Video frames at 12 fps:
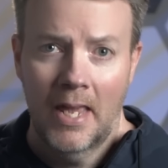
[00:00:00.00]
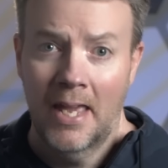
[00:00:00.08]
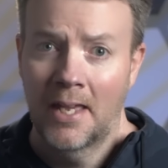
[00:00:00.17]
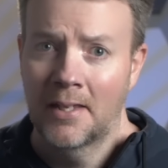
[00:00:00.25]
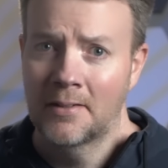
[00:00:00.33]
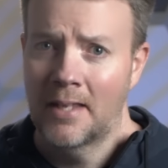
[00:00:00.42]

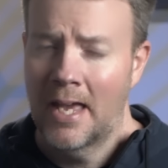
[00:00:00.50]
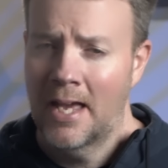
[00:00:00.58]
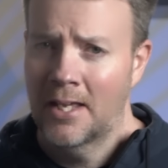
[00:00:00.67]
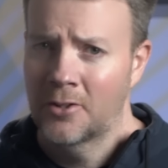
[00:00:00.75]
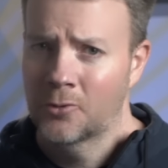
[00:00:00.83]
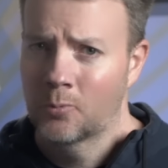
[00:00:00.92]
And
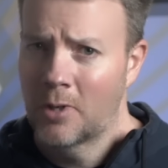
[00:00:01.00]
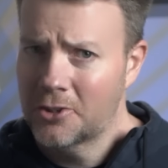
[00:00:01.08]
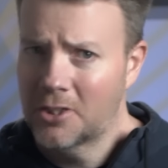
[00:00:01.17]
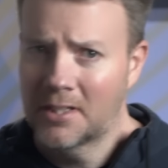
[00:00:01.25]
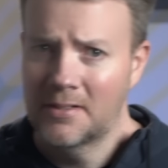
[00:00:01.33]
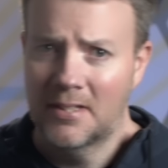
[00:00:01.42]
as
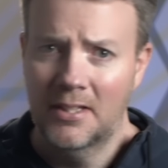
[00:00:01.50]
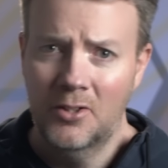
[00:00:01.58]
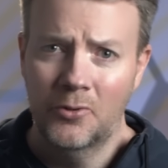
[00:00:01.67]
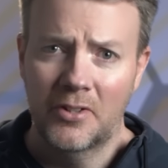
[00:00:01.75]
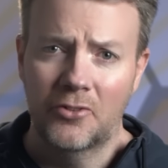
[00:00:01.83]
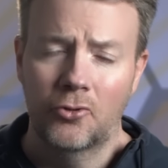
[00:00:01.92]
Russia
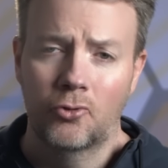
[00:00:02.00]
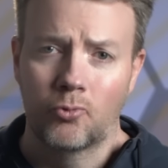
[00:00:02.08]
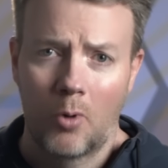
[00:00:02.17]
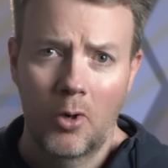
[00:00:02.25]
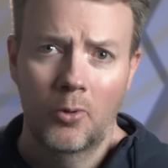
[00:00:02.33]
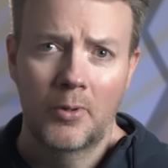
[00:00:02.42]
continues its
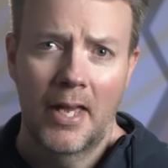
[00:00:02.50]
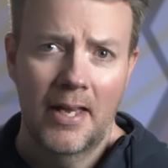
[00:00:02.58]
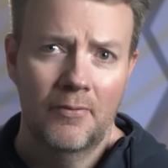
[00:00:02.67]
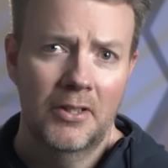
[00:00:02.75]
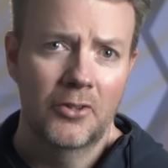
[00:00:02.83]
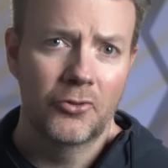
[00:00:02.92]
drone
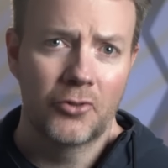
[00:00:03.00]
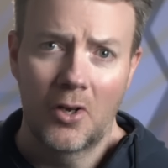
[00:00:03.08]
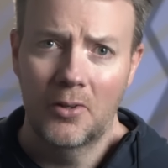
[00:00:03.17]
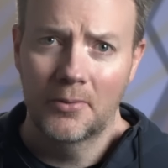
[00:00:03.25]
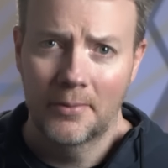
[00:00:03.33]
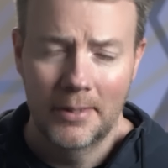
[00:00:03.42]
heavy
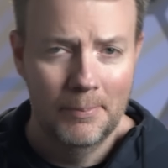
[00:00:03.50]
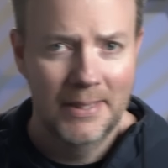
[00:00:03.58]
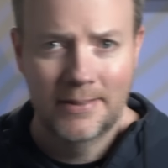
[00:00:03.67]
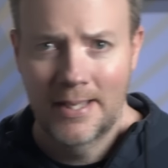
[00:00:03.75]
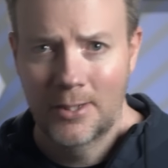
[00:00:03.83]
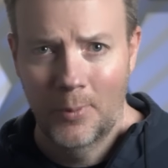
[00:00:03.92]
assault, the
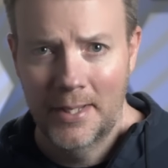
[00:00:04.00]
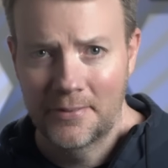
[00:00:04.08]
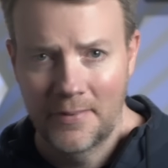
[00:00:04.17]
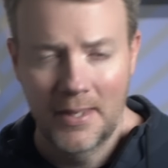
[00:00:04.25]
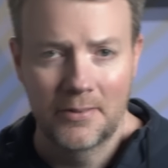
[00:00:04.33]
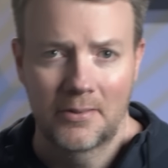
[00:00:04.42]
big takeaway
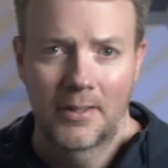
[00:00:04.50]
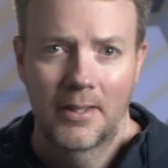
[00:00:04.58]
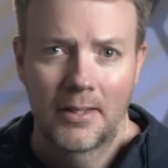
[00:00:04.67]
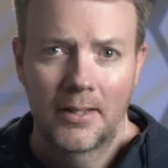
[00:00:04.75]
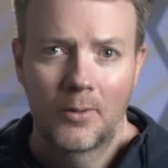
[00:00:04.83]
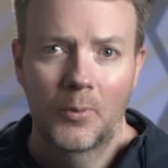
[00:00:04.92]
is this.